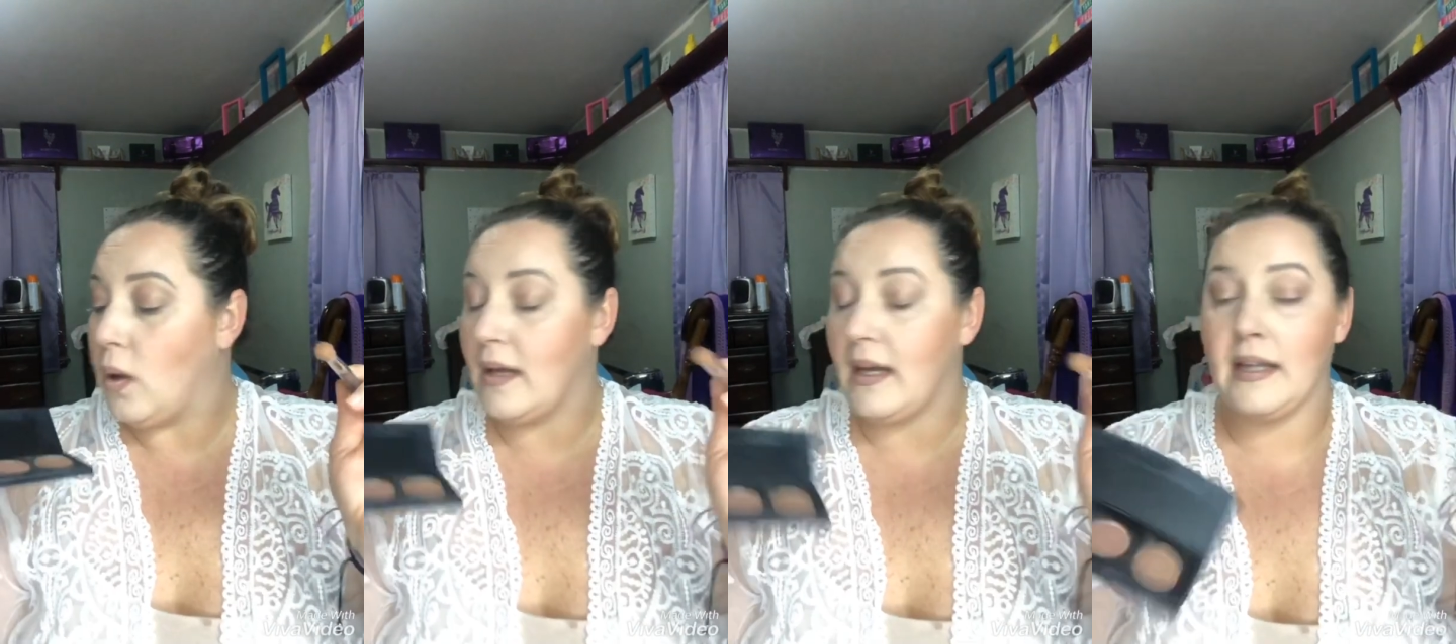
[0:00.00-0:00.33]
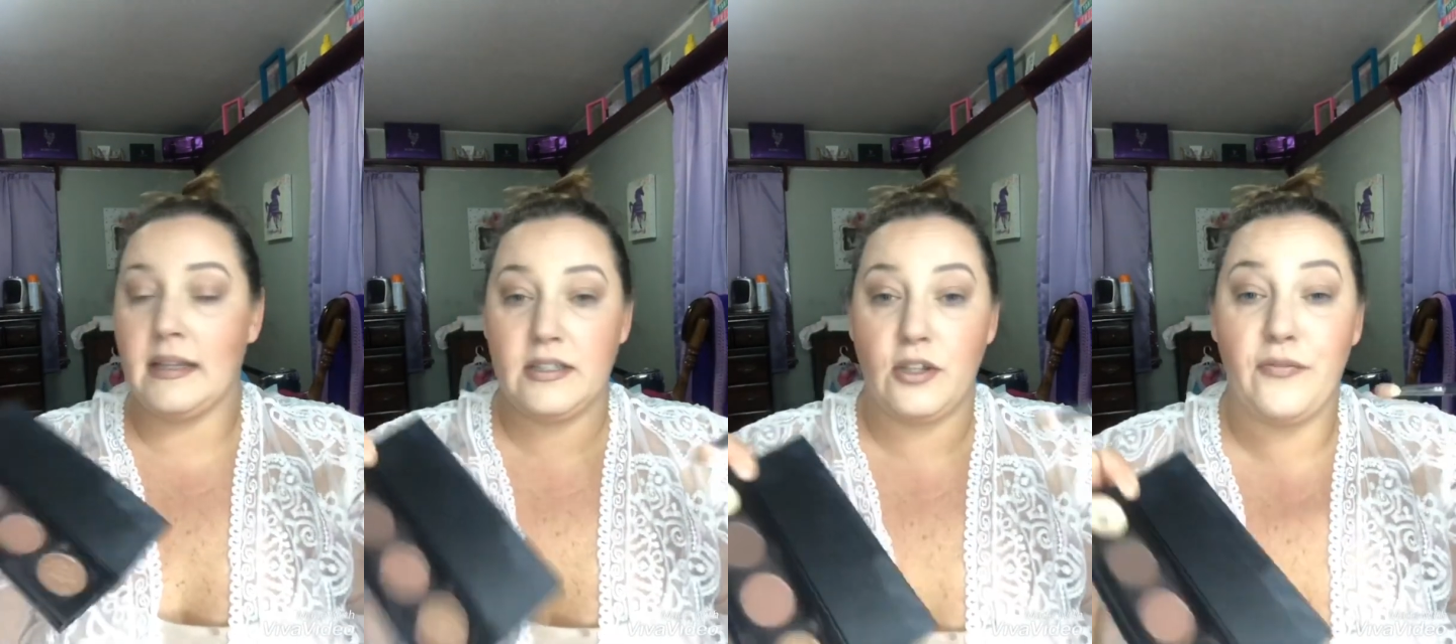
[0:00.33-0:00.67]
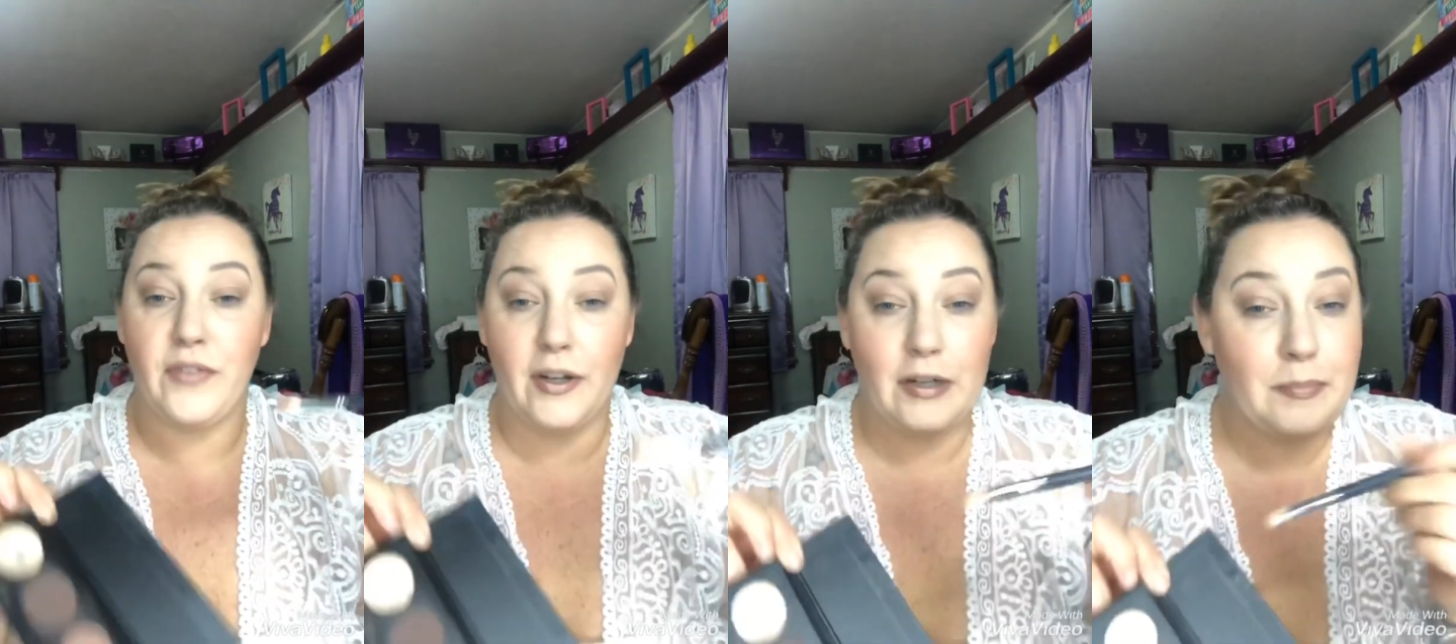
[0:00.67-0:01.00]
And these are
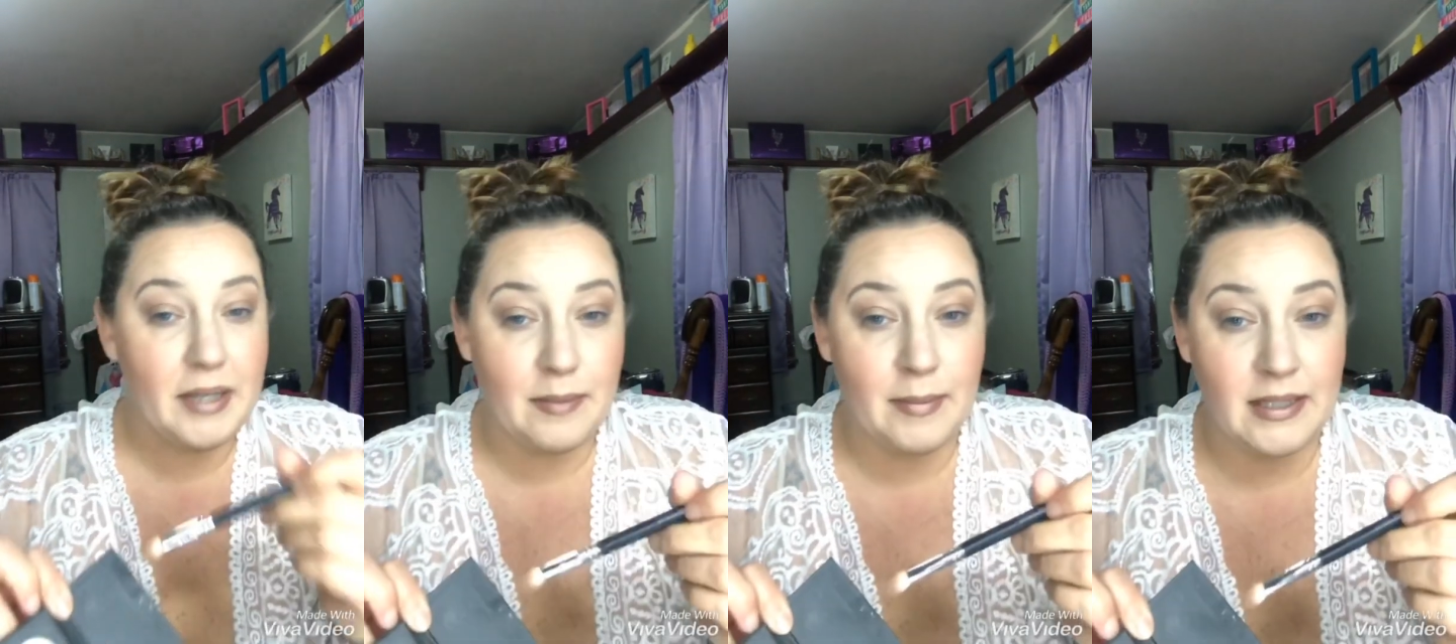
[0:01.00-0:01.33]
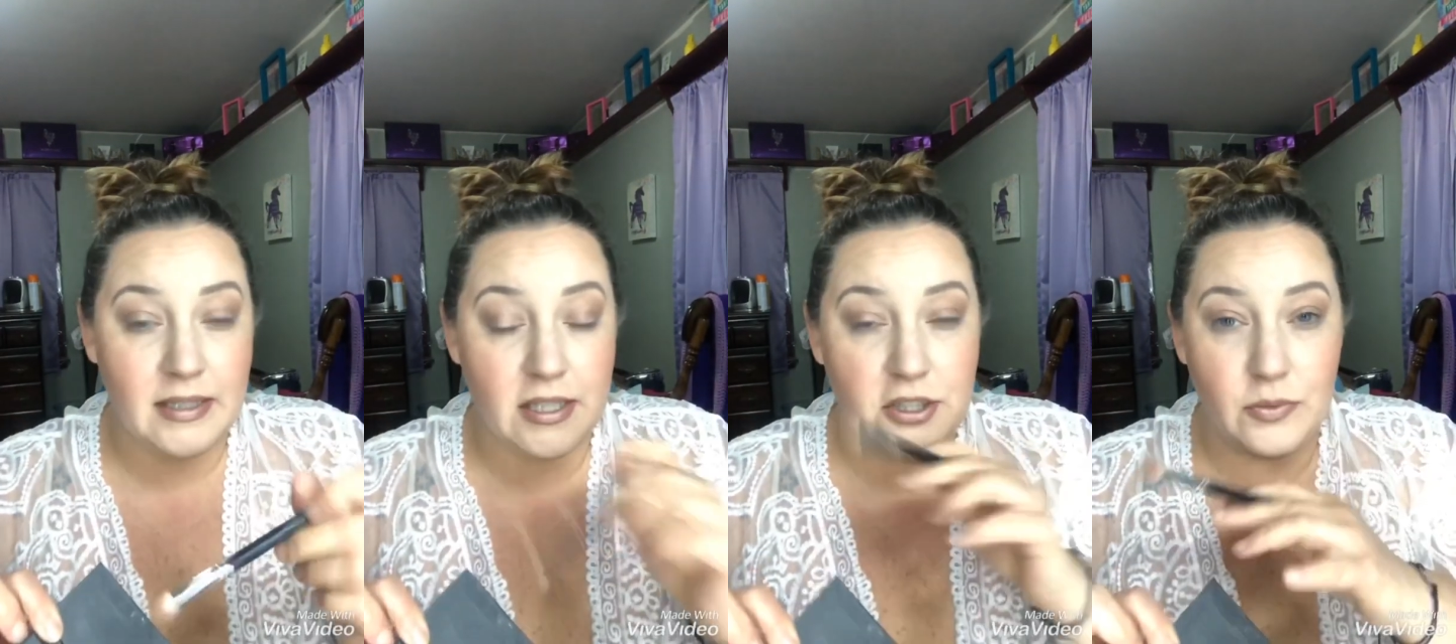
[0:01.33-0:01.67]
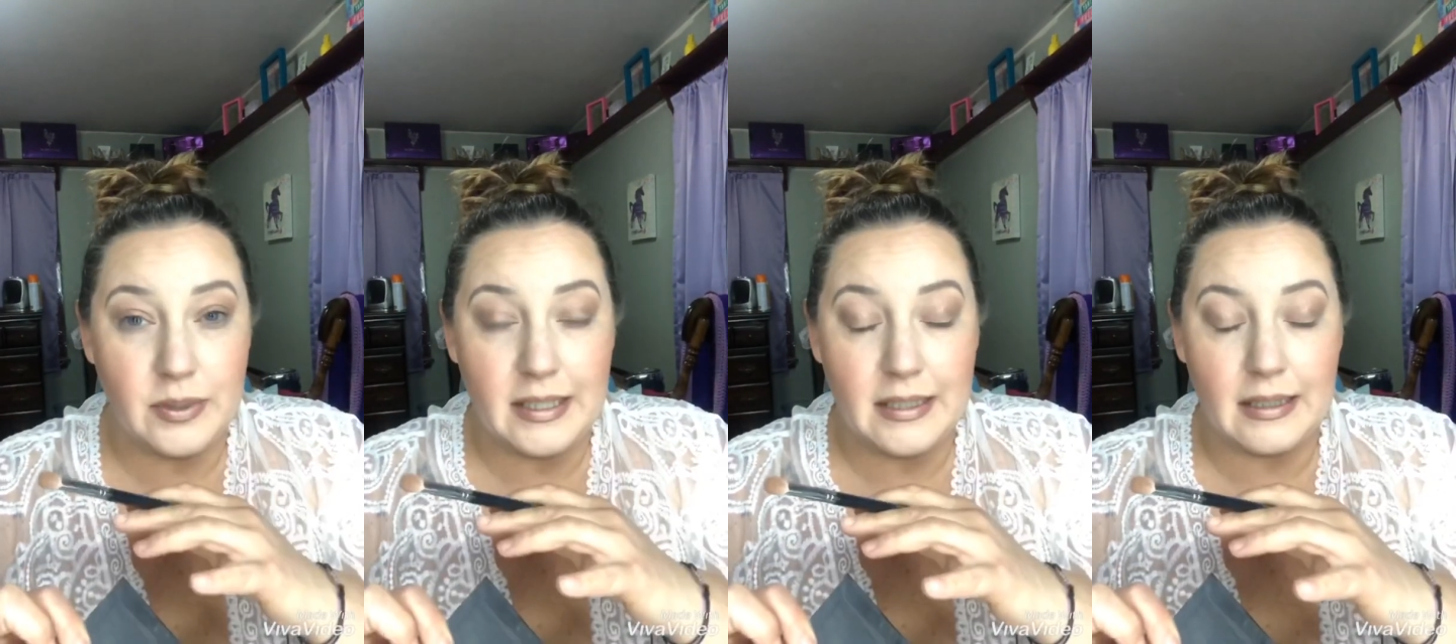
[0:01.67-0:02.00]
very pigmented. You
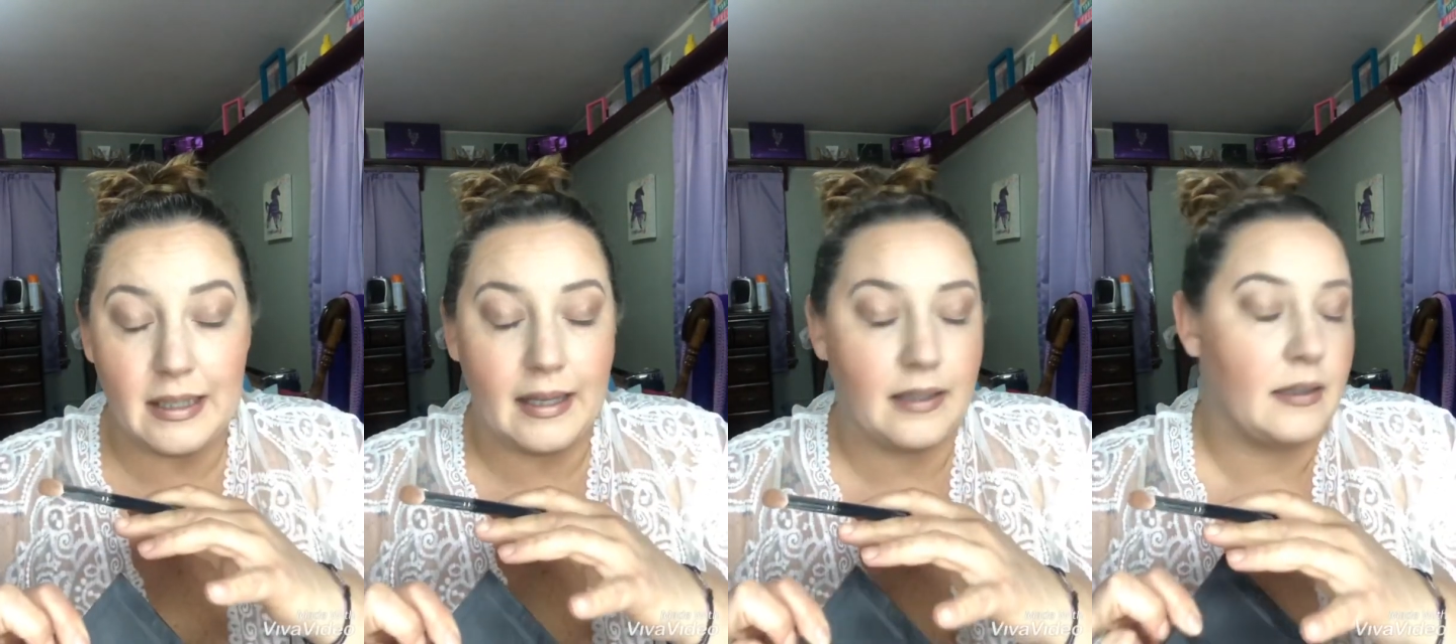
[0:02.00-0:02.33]
need like